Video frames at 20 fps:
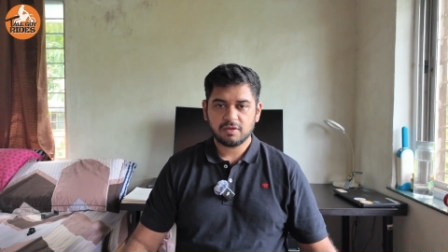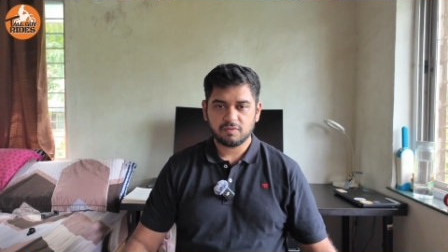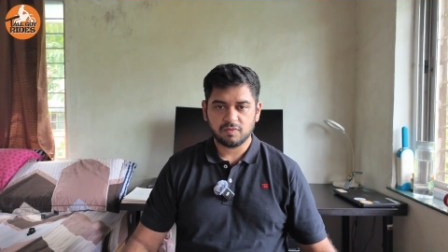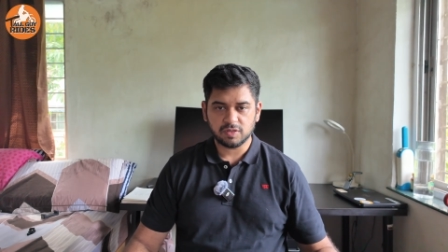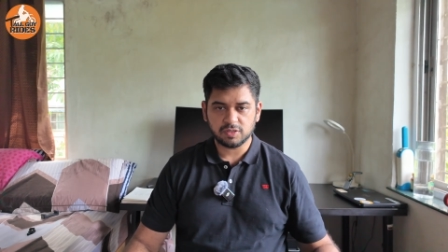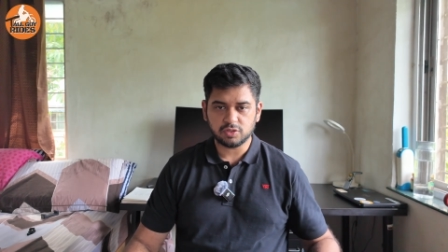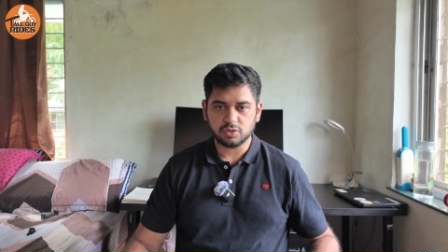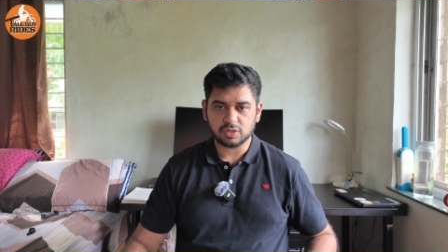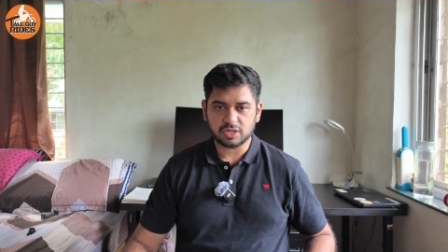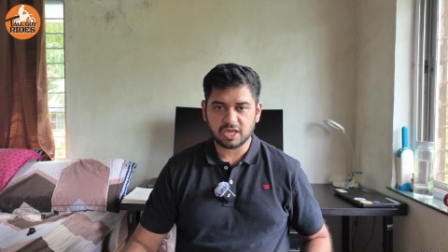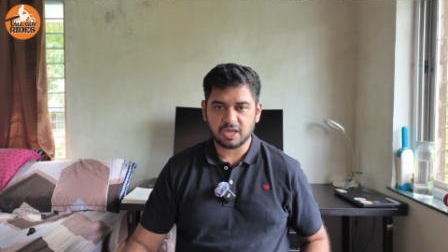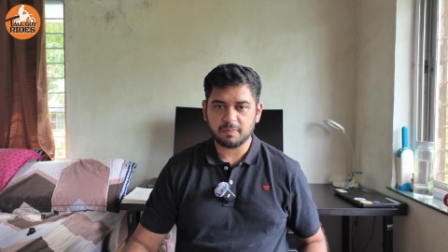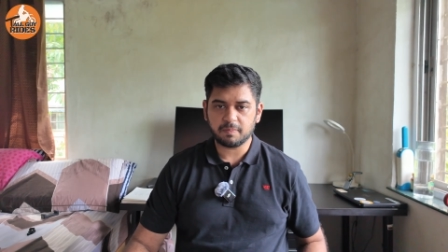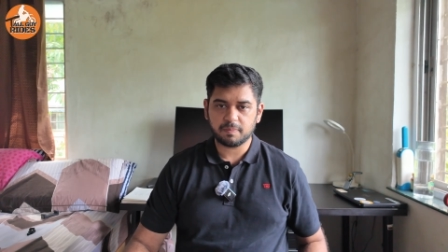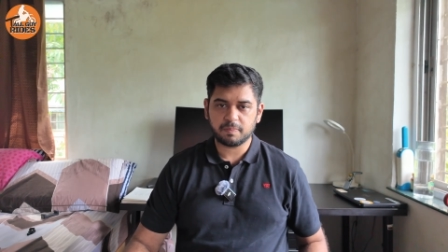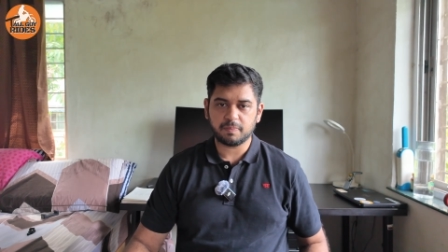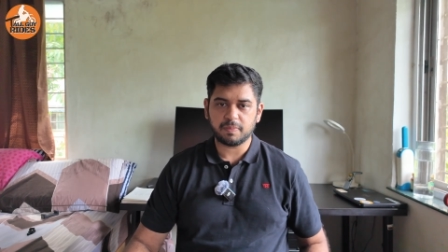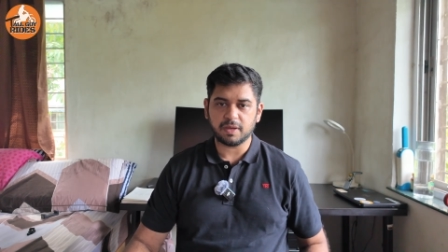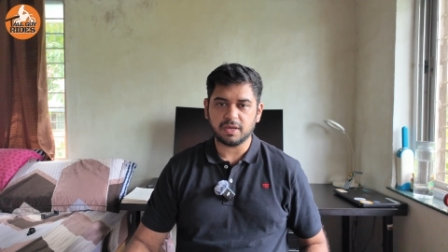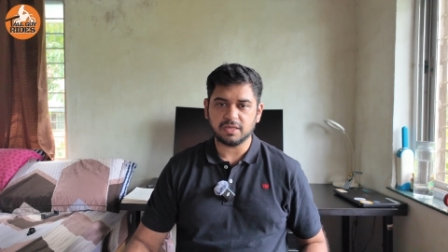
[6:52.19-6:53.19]
which you
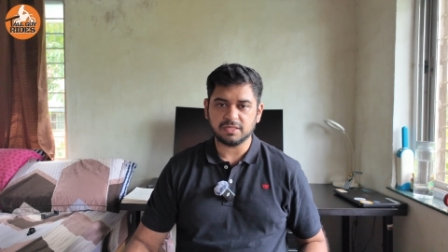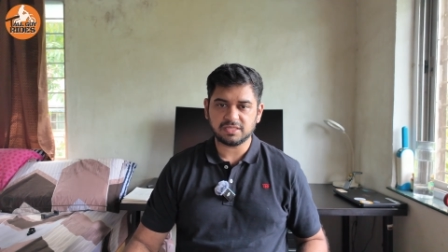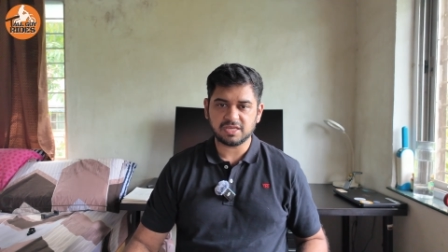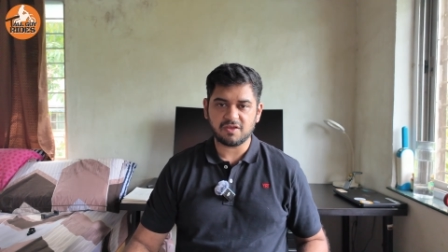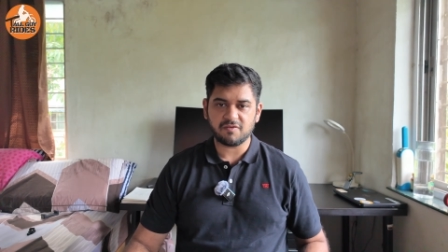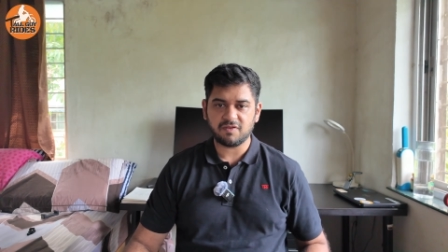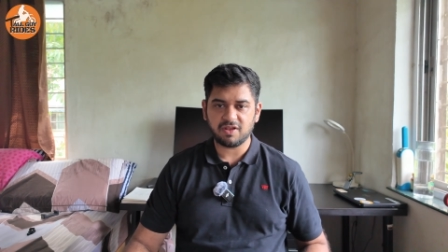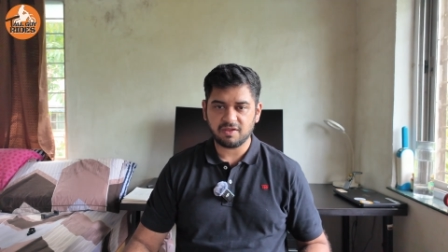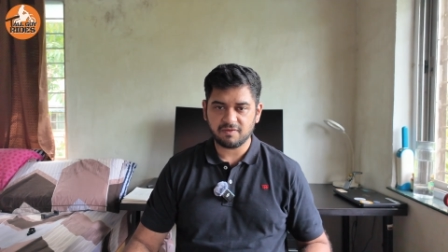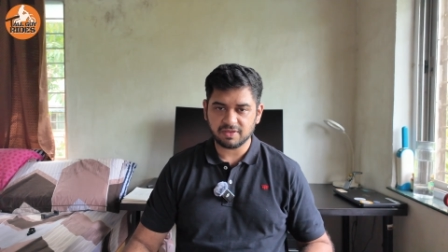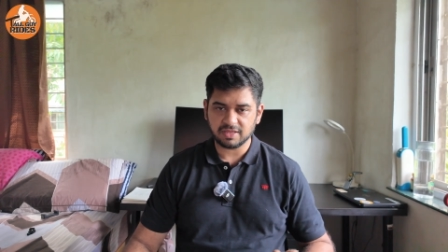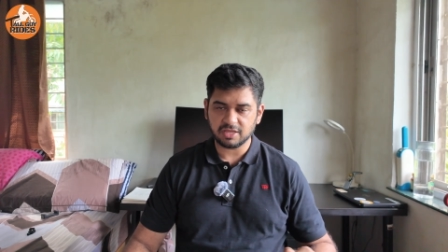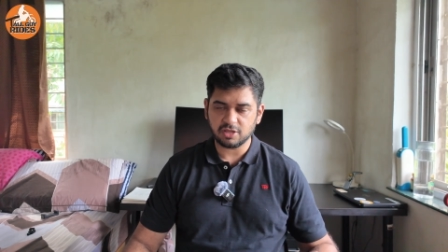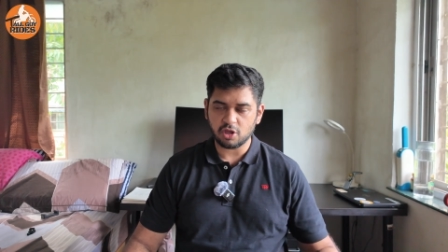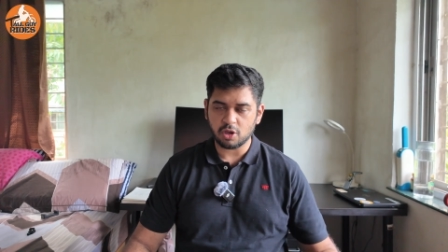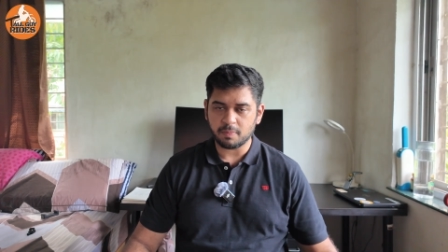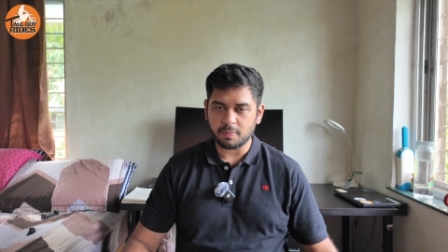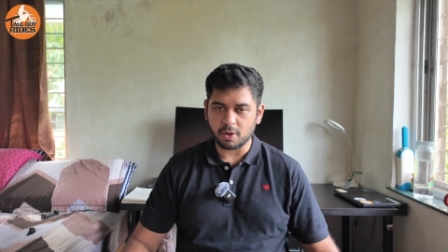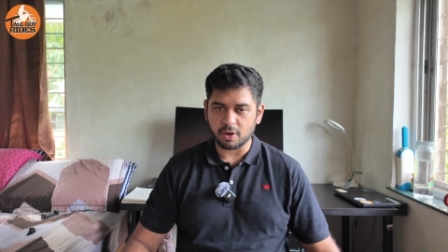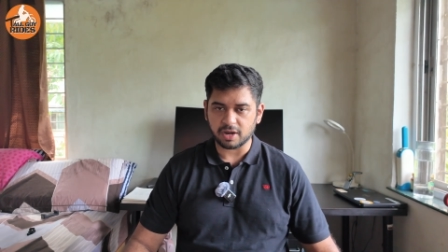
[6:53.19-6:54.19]
keep safely within
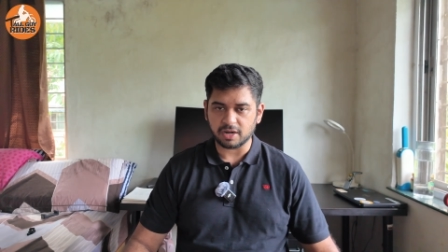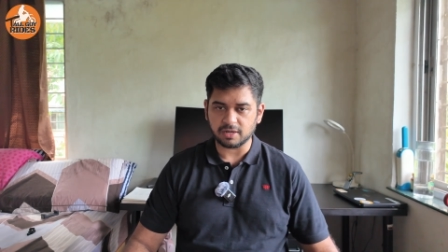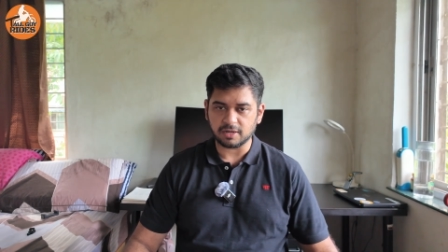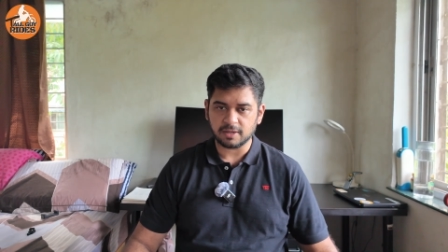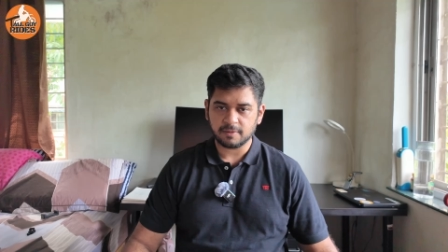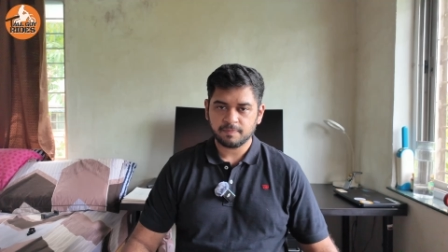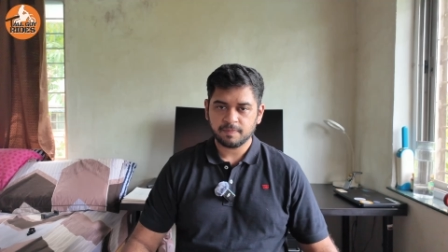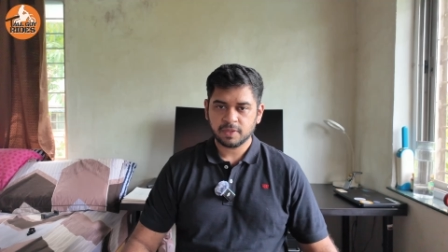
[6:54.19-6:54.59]
your pocket.